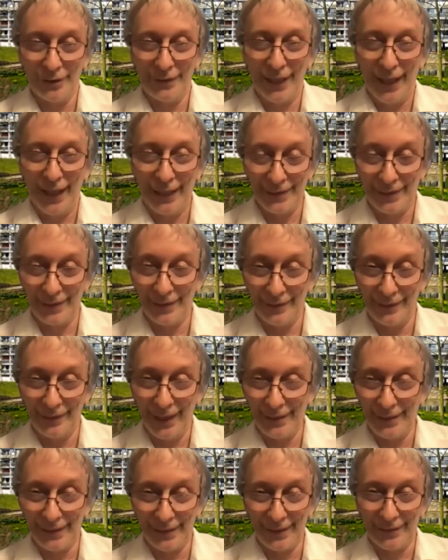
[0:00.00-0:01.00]
has
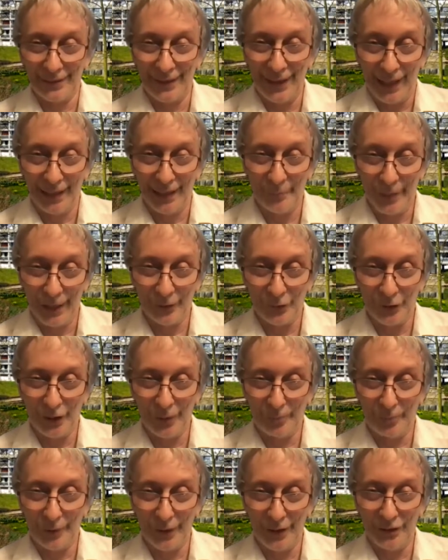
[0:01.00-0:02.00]
certain elementary
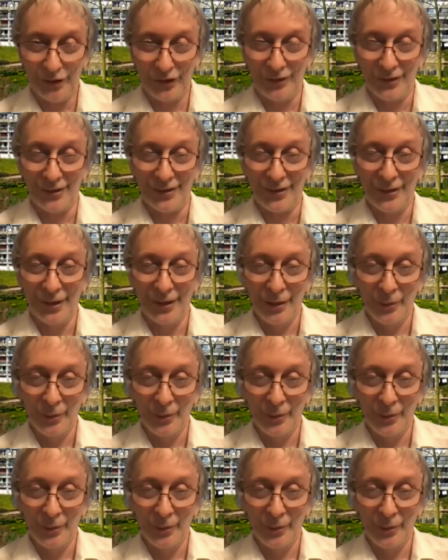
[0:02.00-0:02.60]
operations,